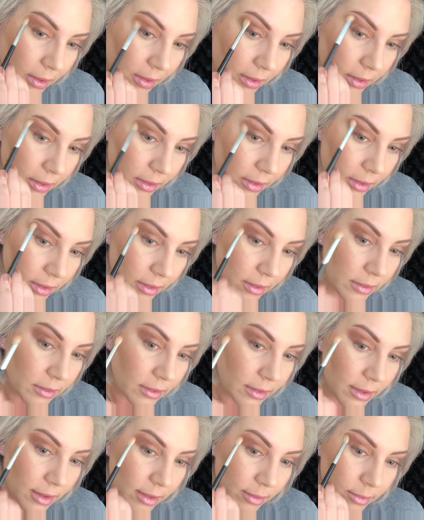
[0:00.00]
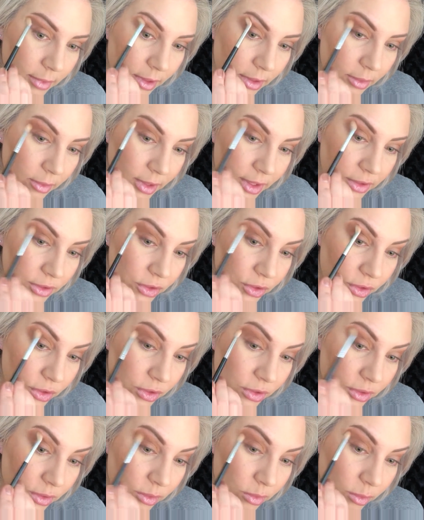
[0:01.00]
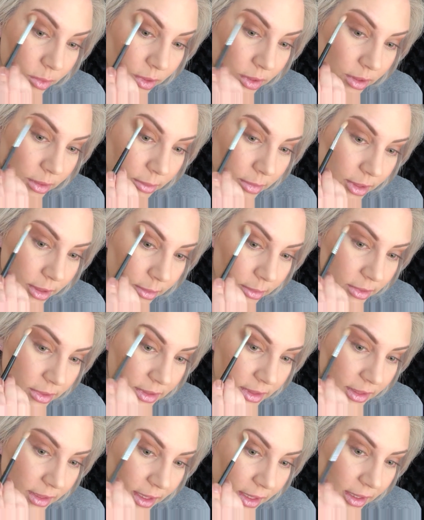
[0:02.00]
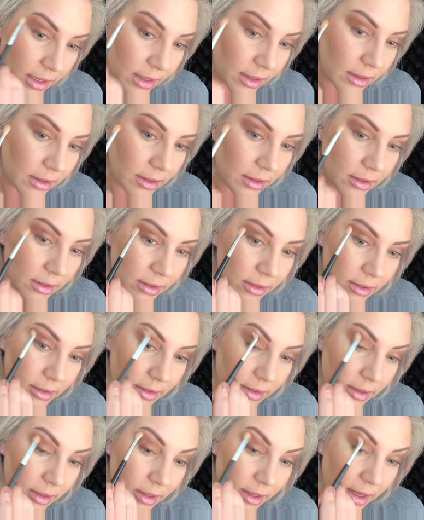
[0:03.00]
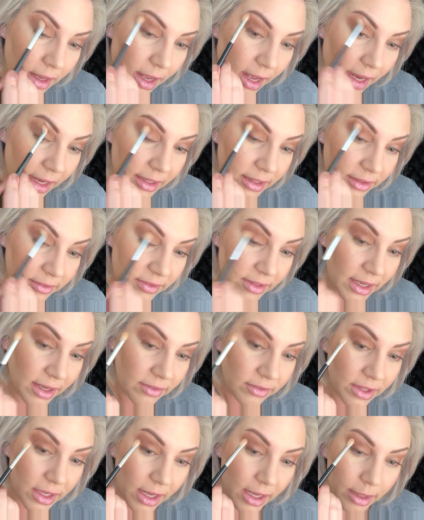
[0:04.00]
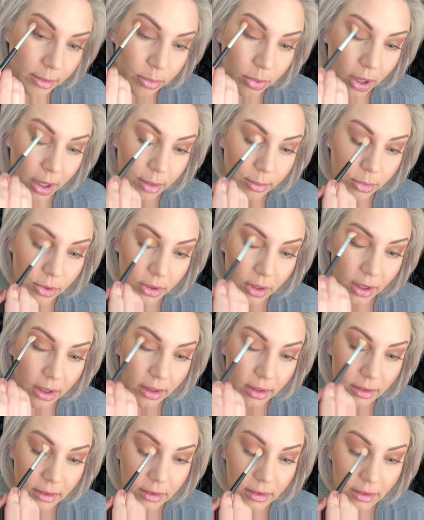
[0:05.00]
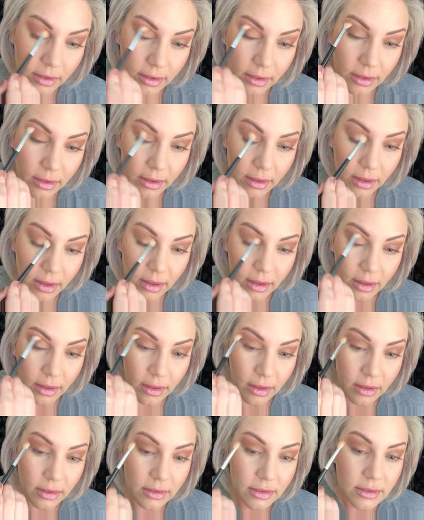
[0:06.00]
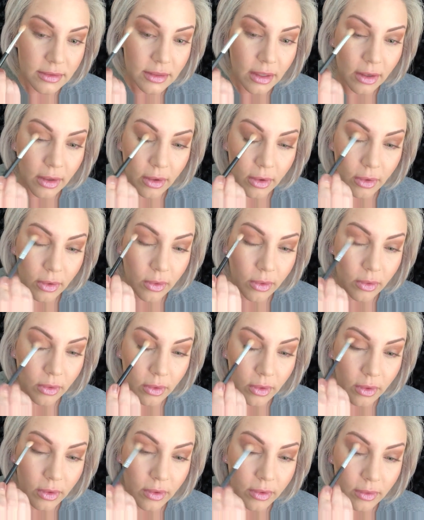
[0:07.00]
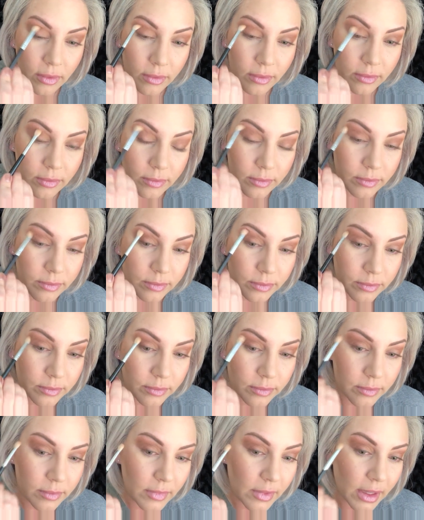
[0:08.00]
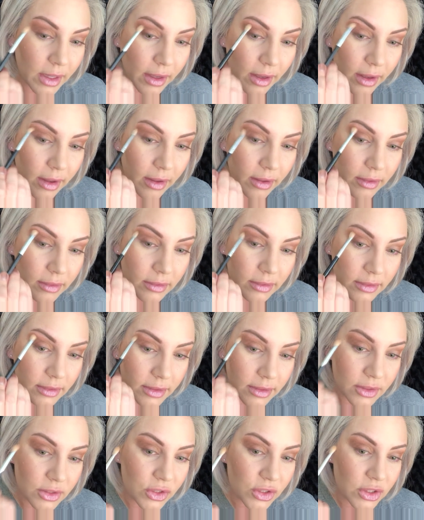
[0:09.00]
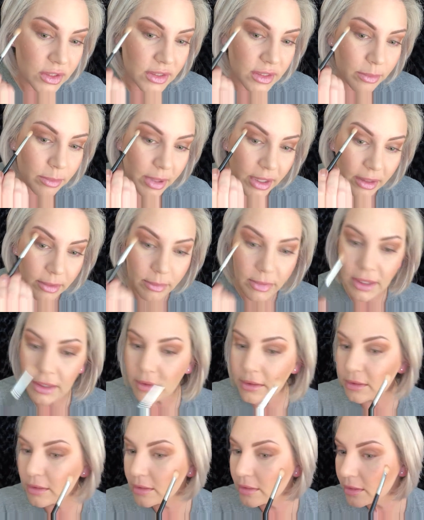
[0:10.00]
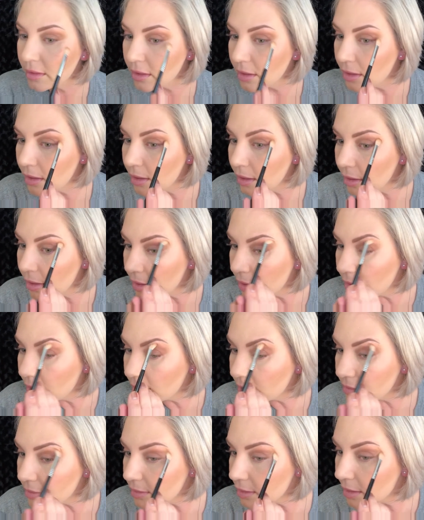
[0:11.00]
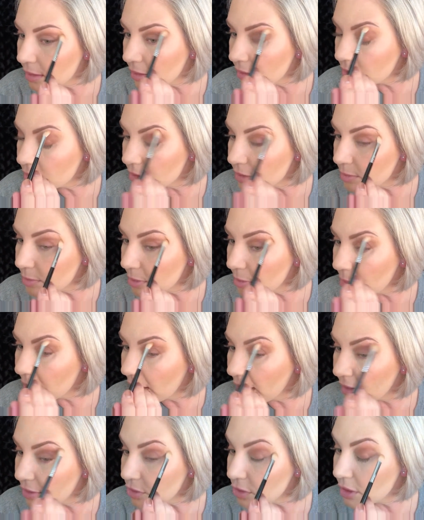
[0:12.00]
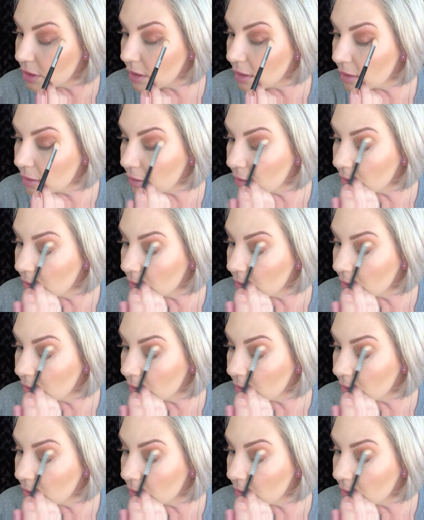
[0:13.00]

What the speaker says: Yeah, I'm not quite sure that we're going to be able to get it. I even have an eye primer on, so yeah, it's just the pigment is going to just be patchy.